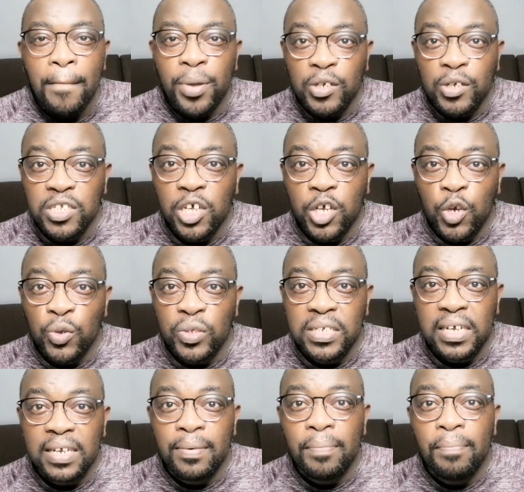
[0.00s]

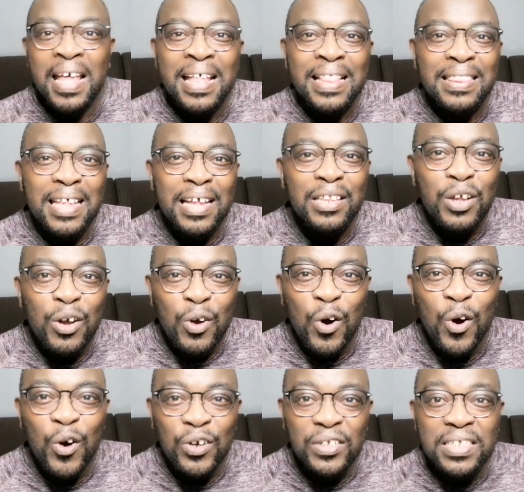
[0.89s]
prosecuted, then the
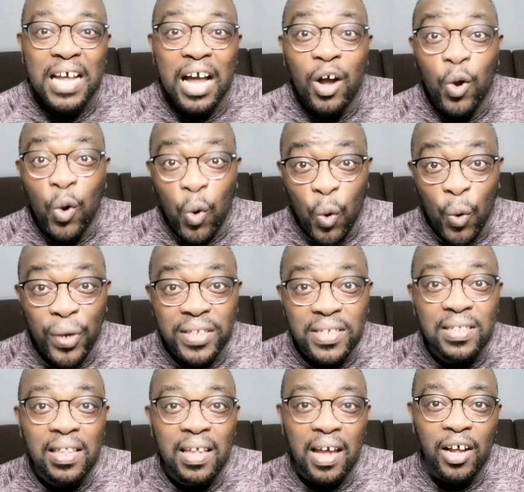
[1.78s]
court
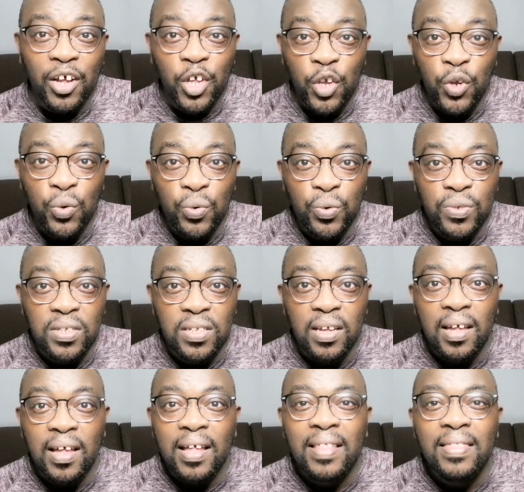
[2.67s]
acquits the
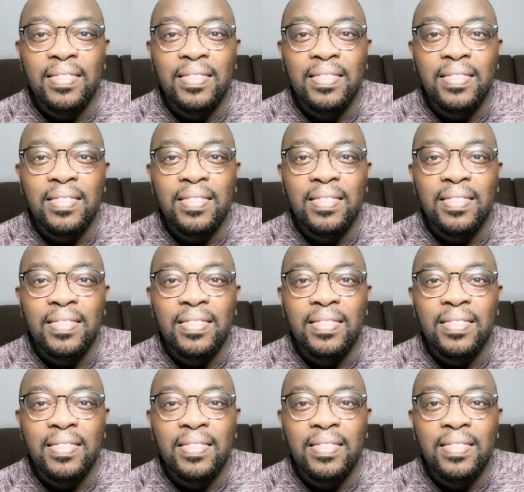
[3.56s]
accused,